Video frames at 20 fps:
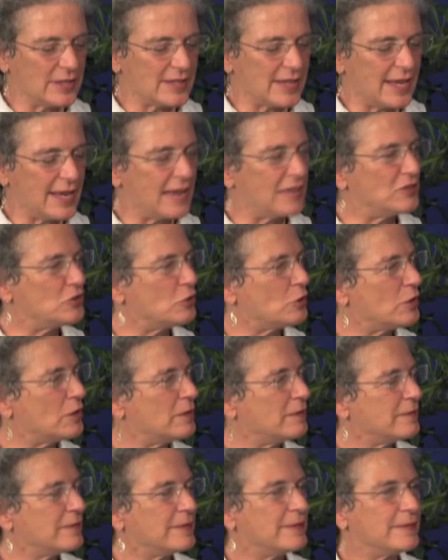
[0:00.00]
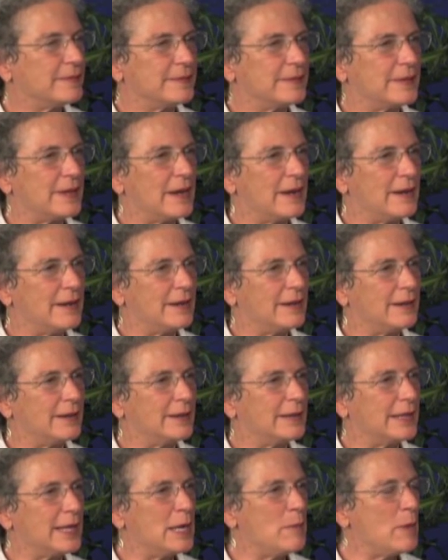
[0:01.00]
I get your uh,
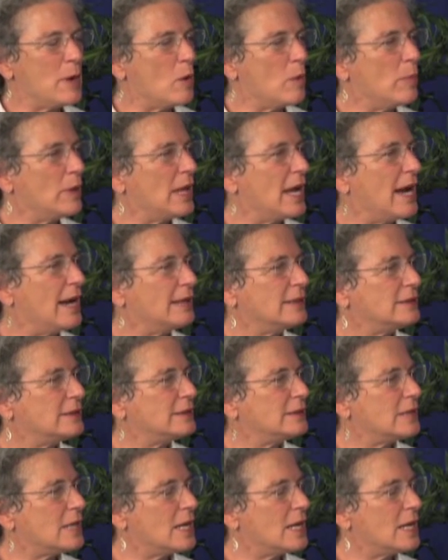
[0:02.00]
email blasts,